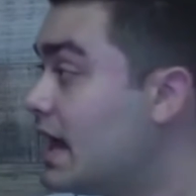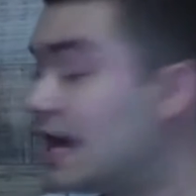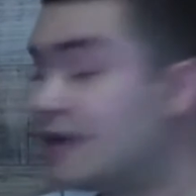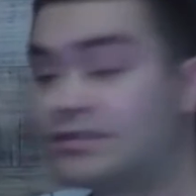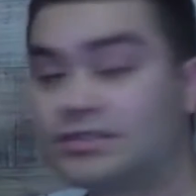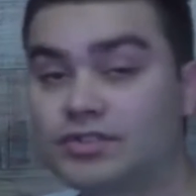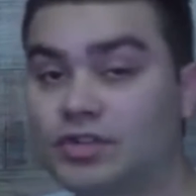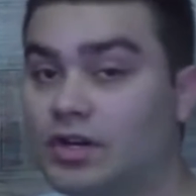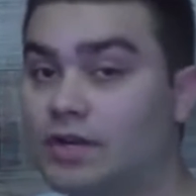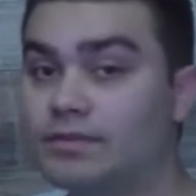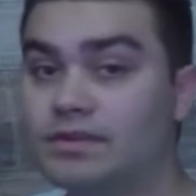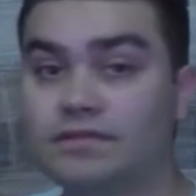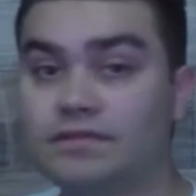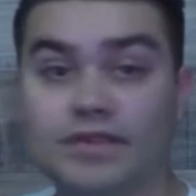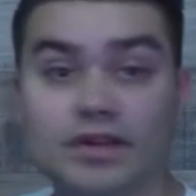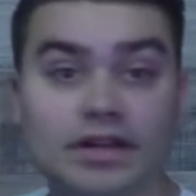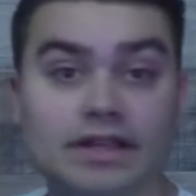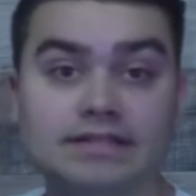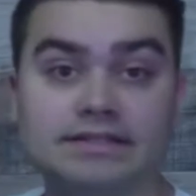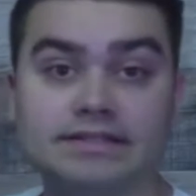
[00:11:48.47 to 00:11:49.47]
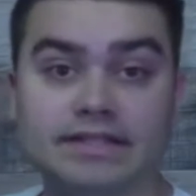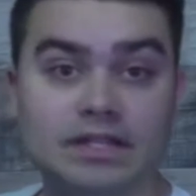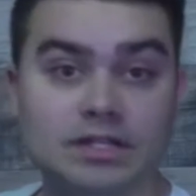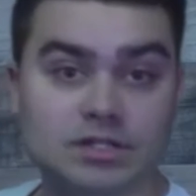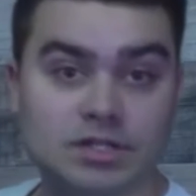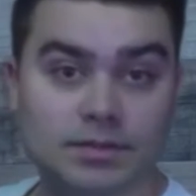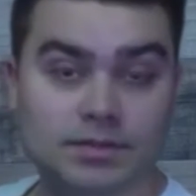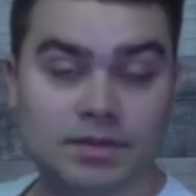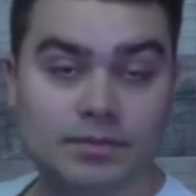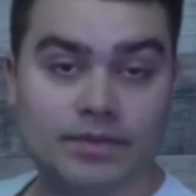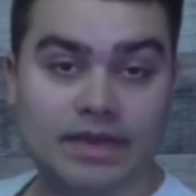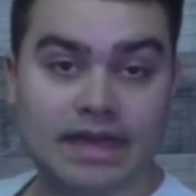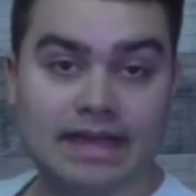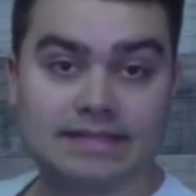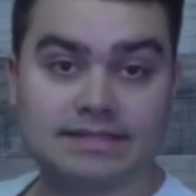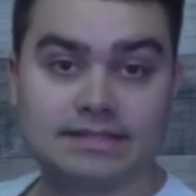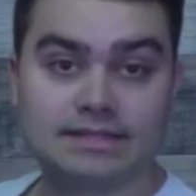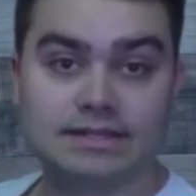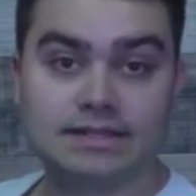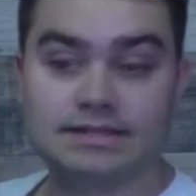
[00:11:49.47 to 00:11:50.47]
I've served in various leadership
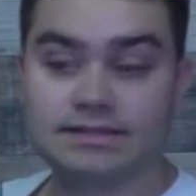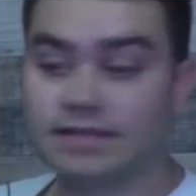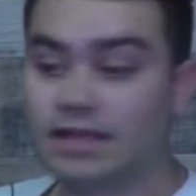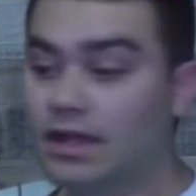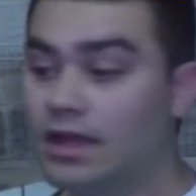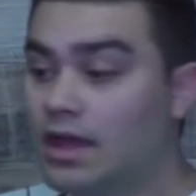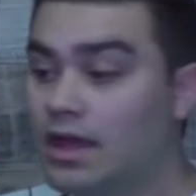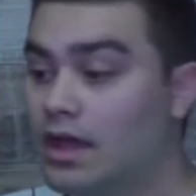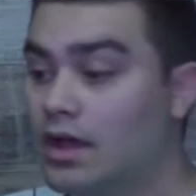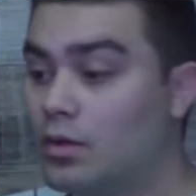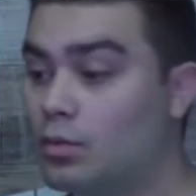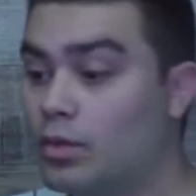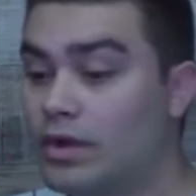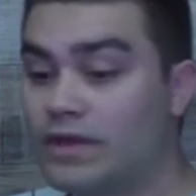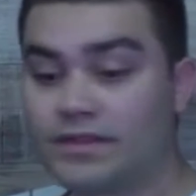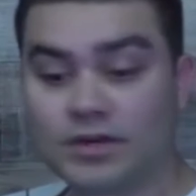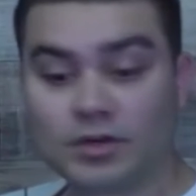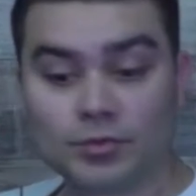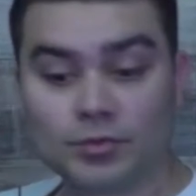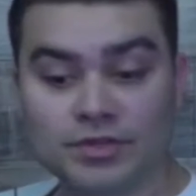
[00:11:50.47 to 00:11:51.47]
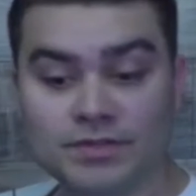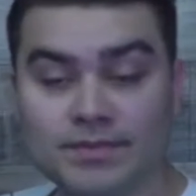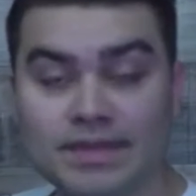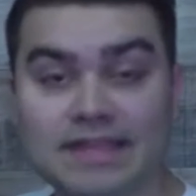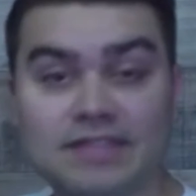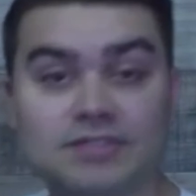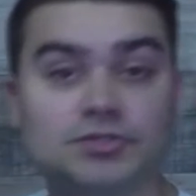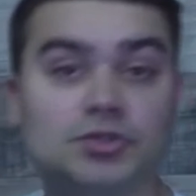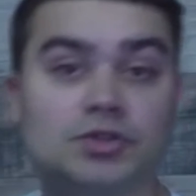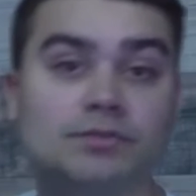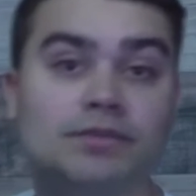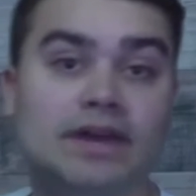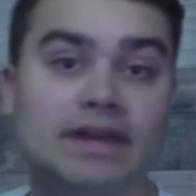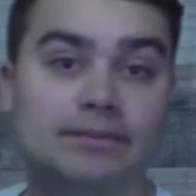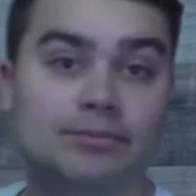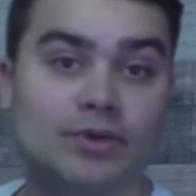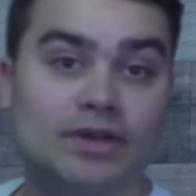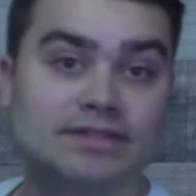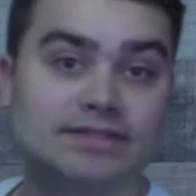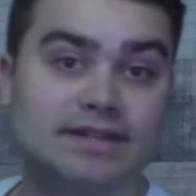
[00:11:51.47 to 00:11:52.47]
capacities, whether it was being student
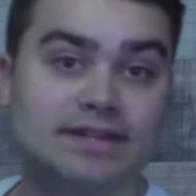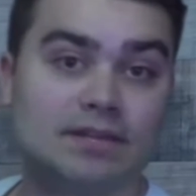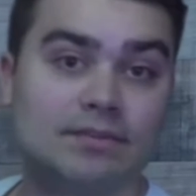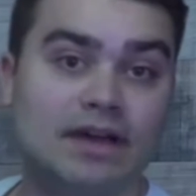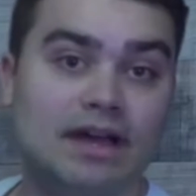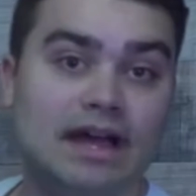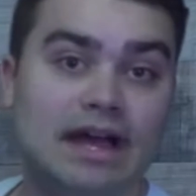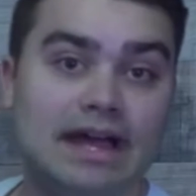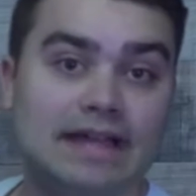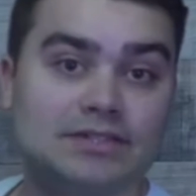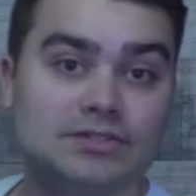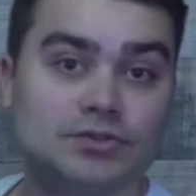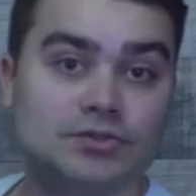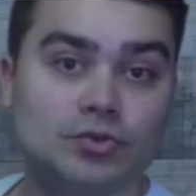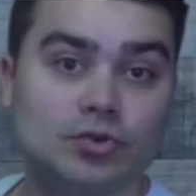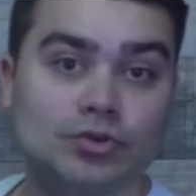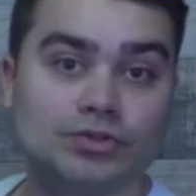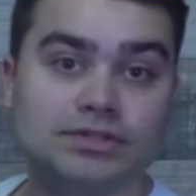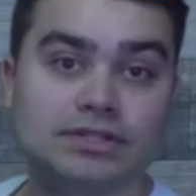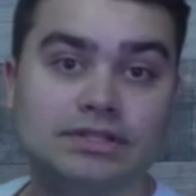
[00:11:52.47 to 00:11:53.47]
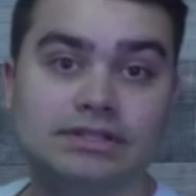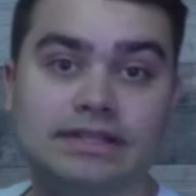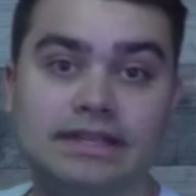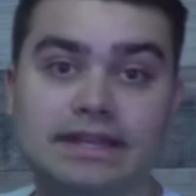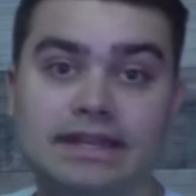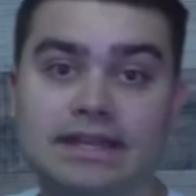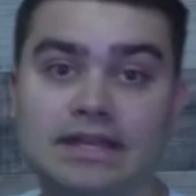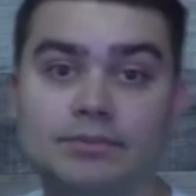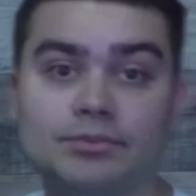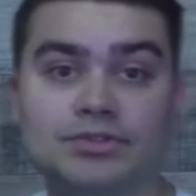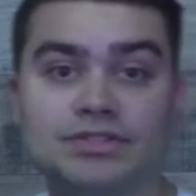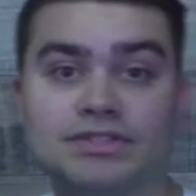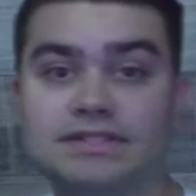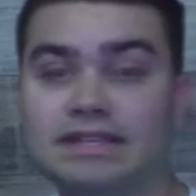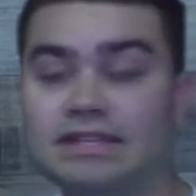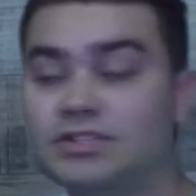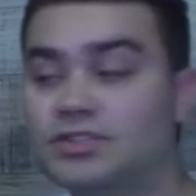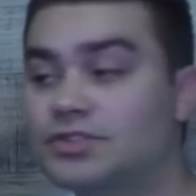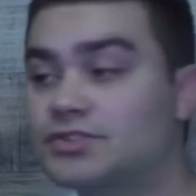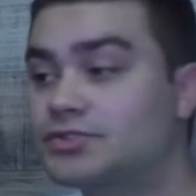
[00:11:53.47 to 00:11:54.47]
body president in my high school to leading a
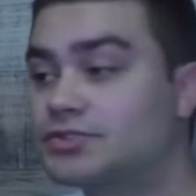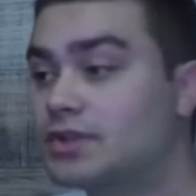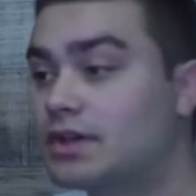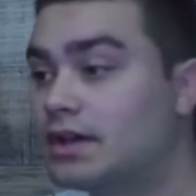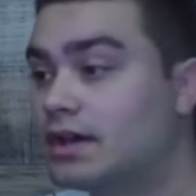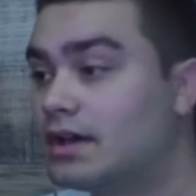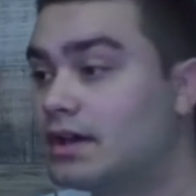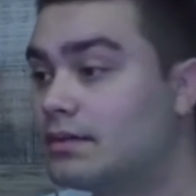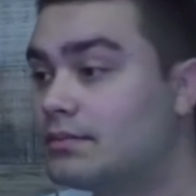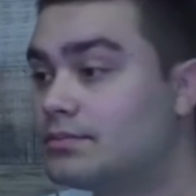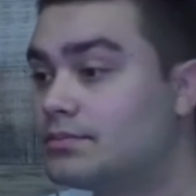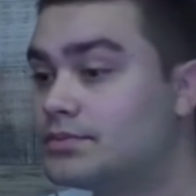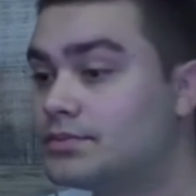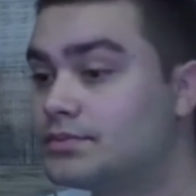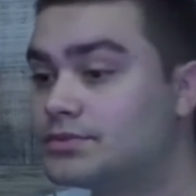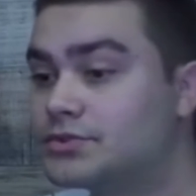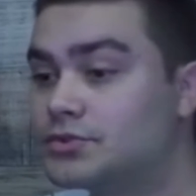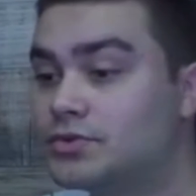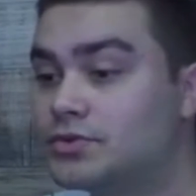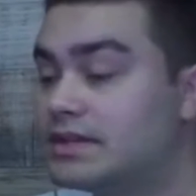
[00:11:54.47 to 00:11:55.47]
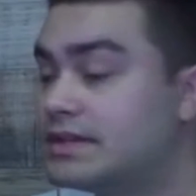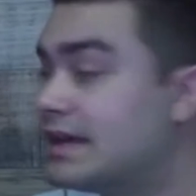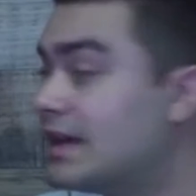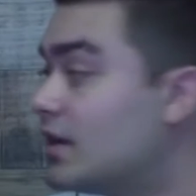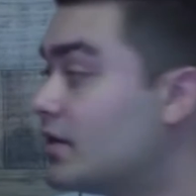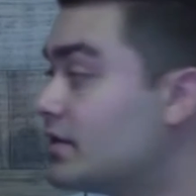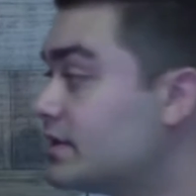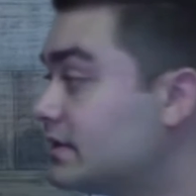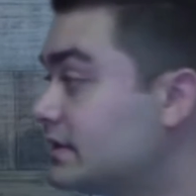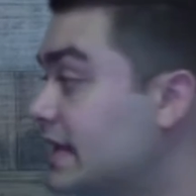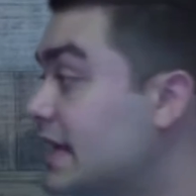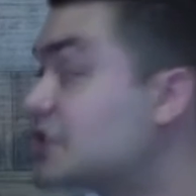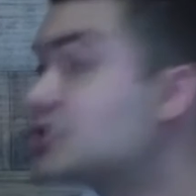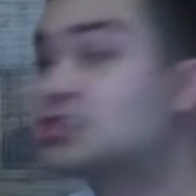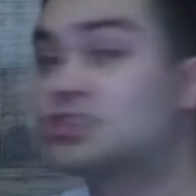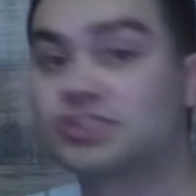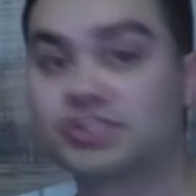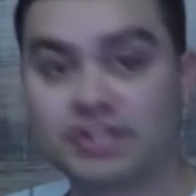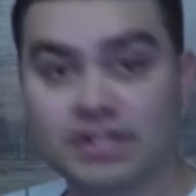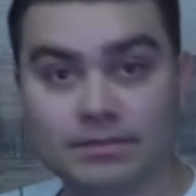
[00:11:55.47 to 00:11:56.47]
prestigious student-endowed
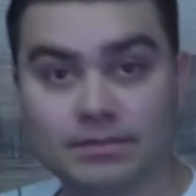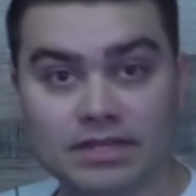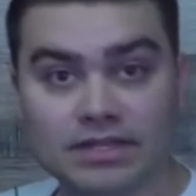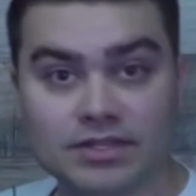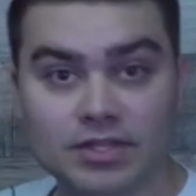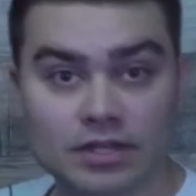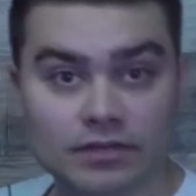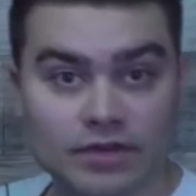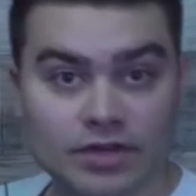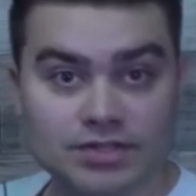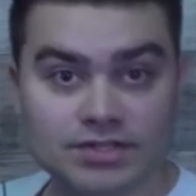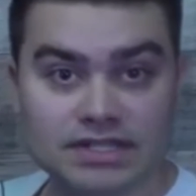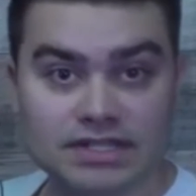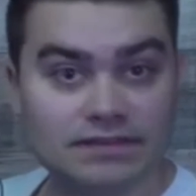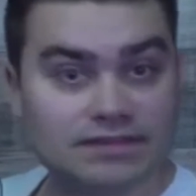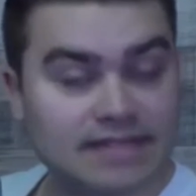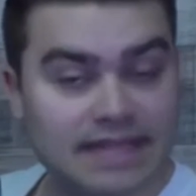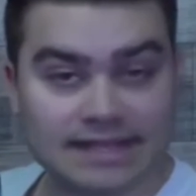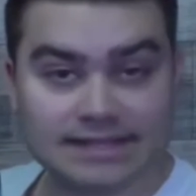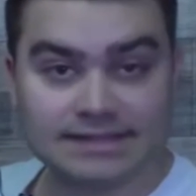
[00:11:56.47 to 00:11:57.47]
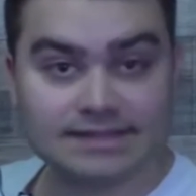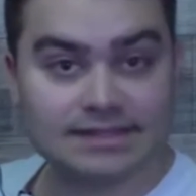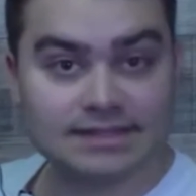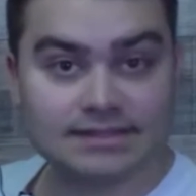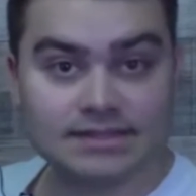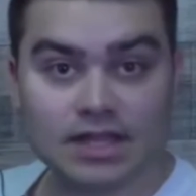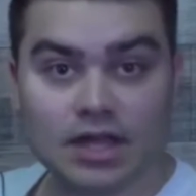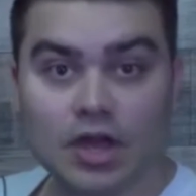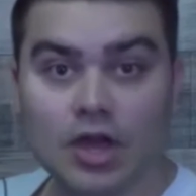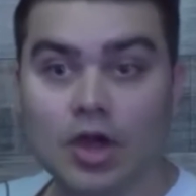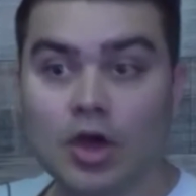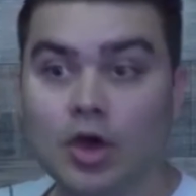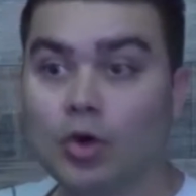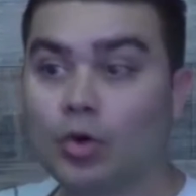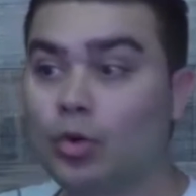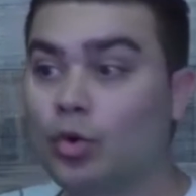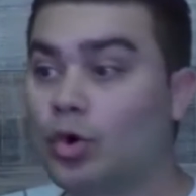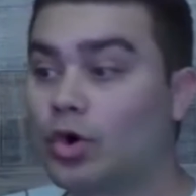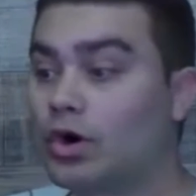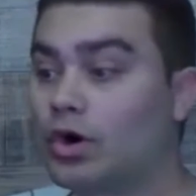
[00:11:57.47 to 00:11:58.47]
lectureship at the University of Texas,
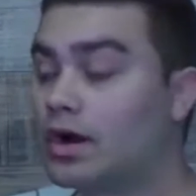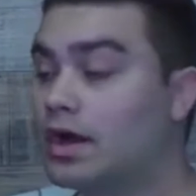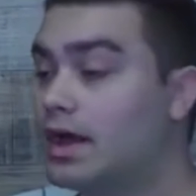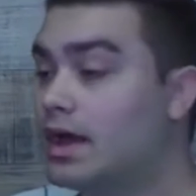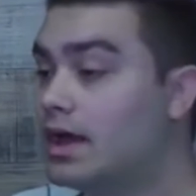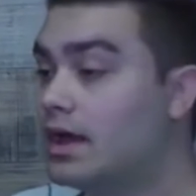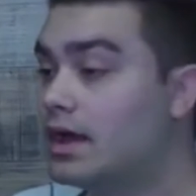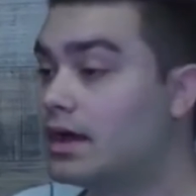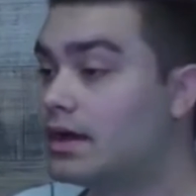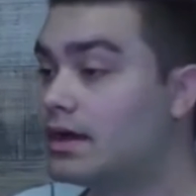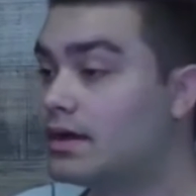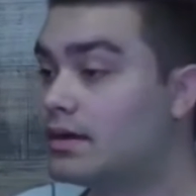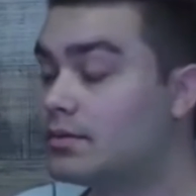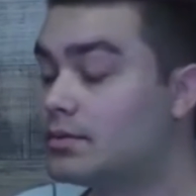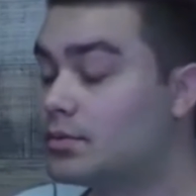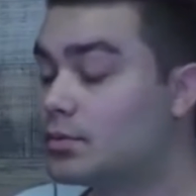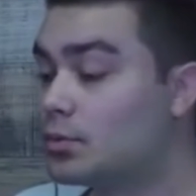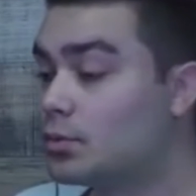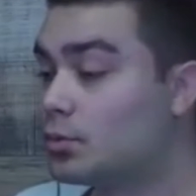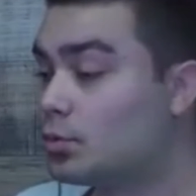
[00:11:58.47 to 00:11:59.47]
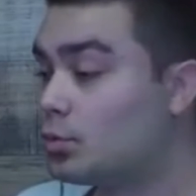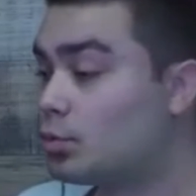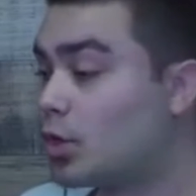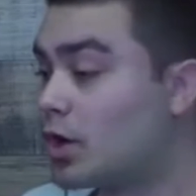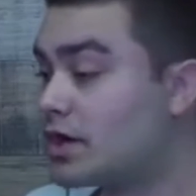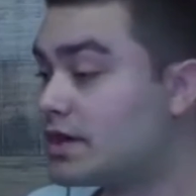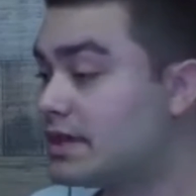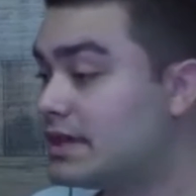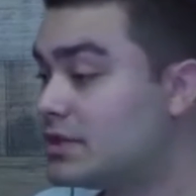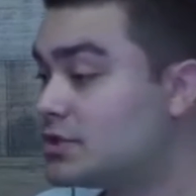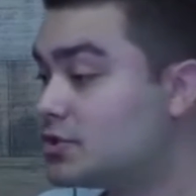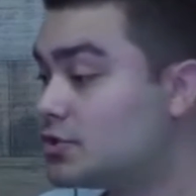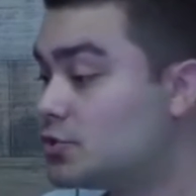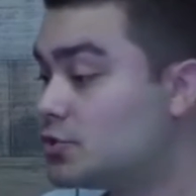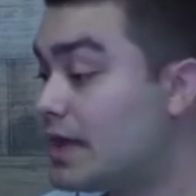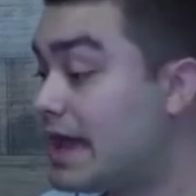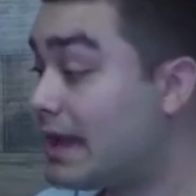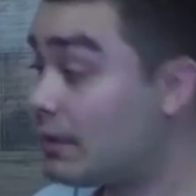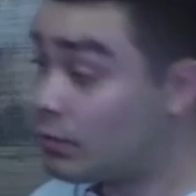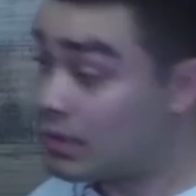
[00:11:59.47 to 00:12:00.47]
or working
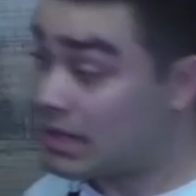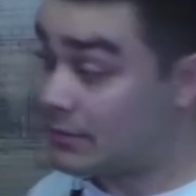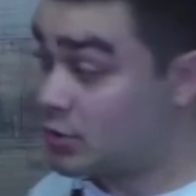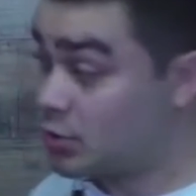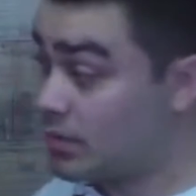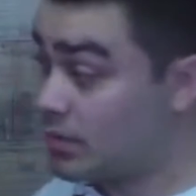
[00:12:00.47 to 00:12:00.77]
at what I'm